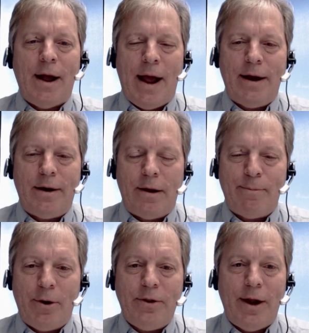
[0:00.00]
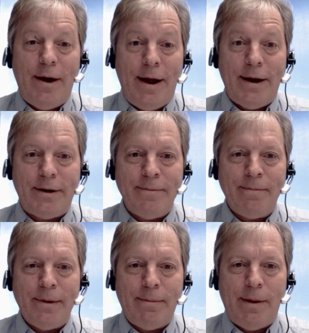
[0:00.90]
And on birthday night,
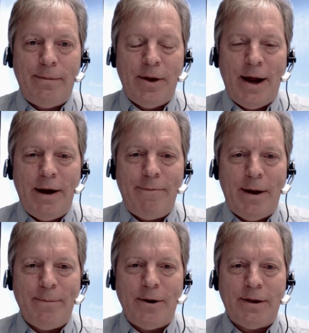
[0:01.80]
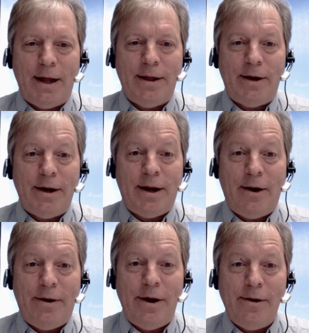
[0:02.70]
the, night of my birthday, they did
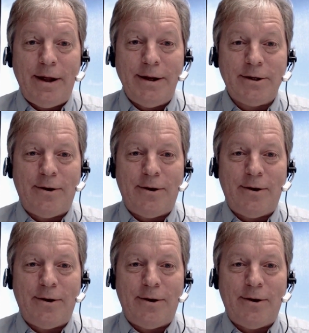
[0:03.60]
karaoke.